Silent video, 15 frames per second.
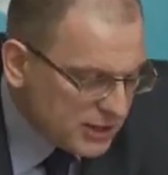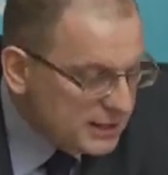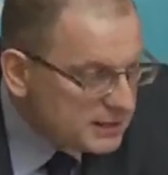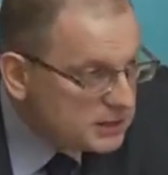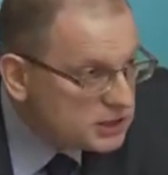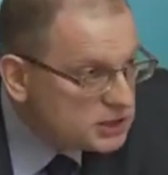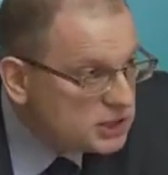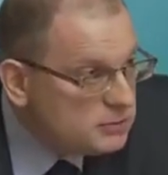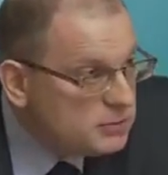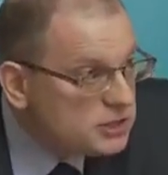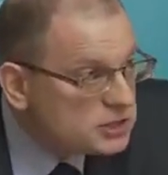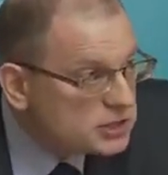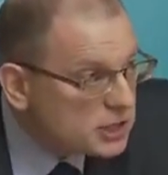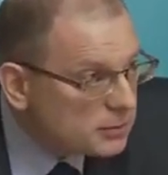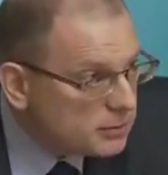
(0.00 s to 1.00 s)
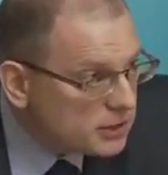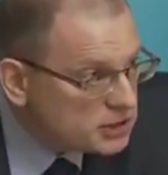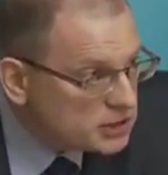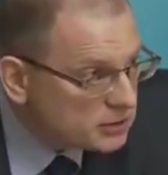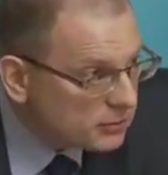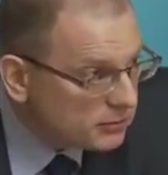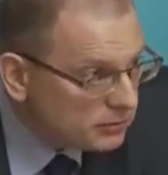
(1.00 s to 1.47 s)
stated
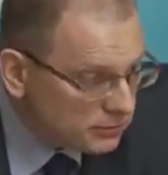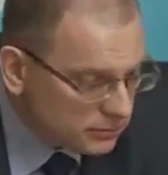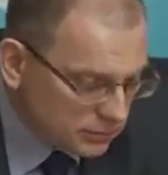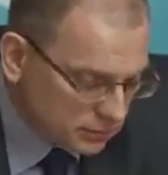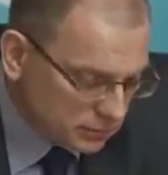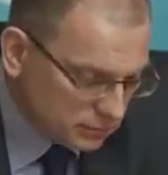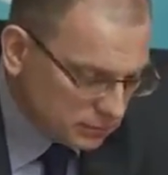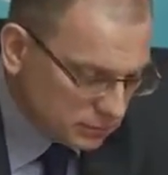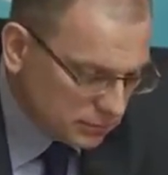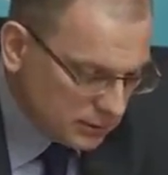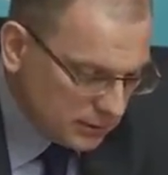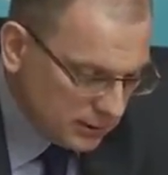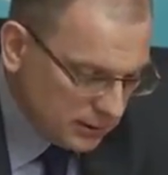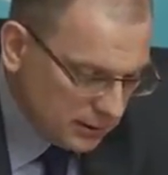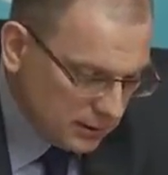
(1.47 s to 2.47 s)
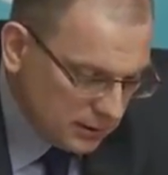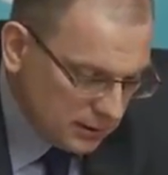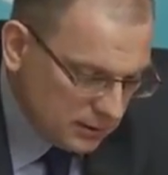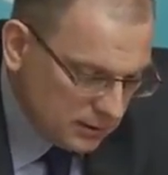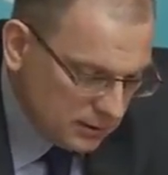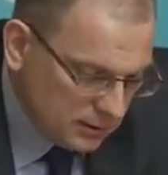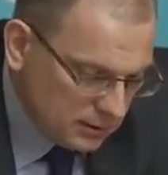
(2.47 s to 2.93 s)
that this
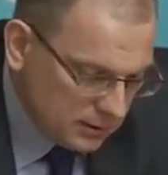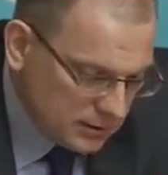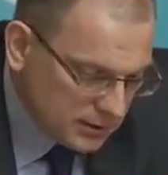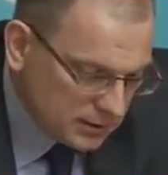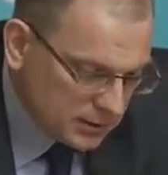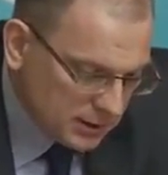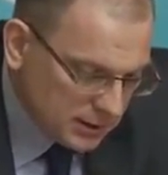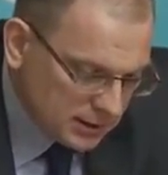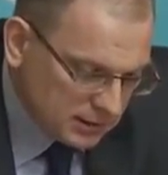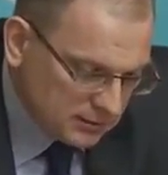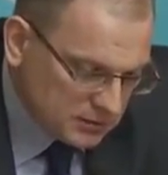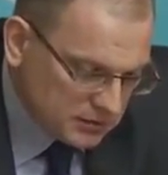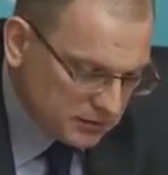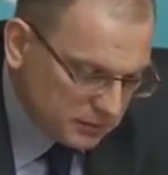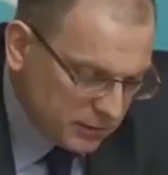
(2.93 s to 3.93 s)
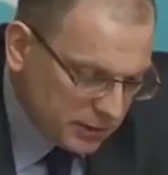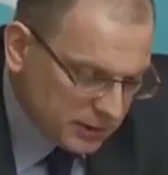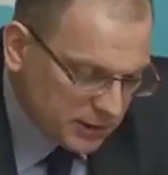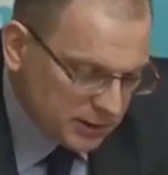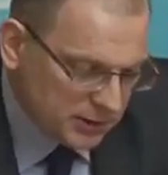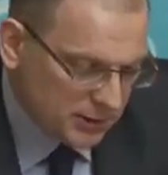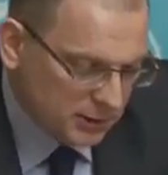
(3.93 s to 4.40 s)
resolution violates
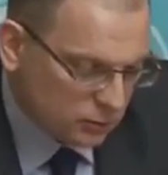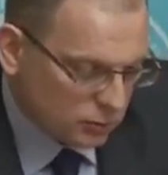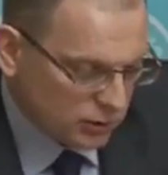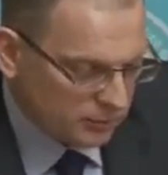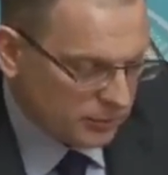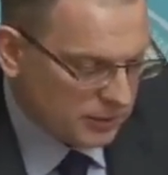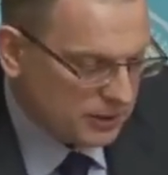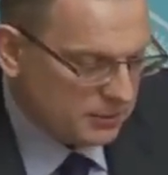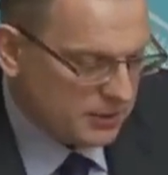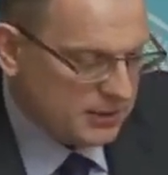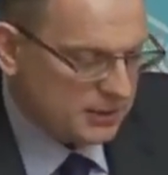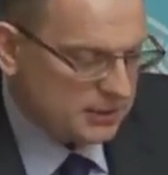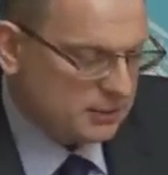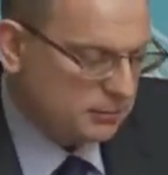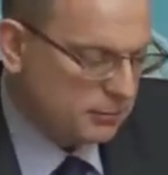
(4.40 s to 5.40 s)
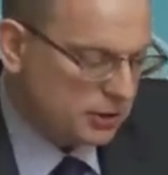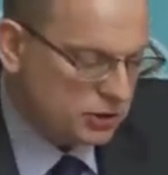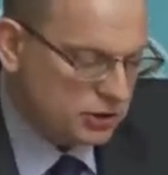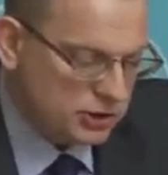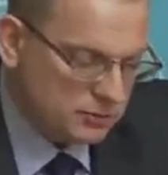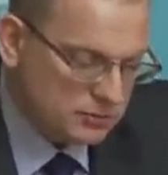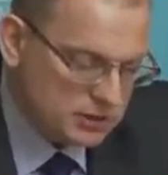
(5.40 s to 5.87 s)
the principles
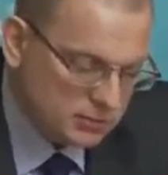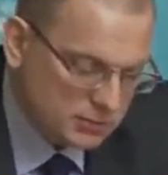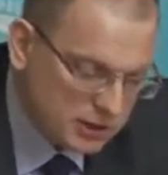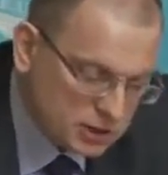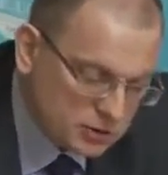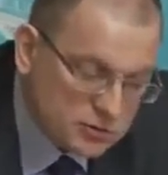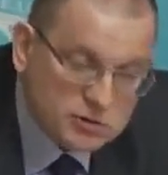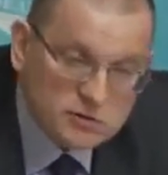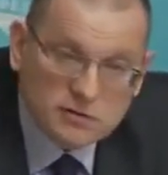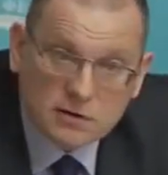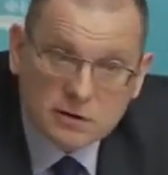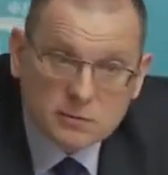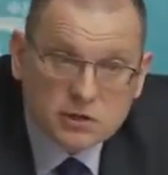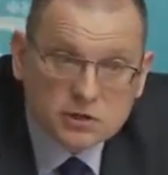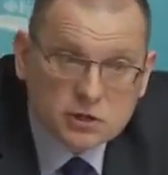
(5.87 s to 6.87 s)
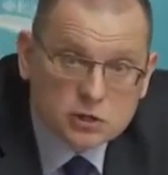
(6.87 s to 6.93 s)
of the Organization for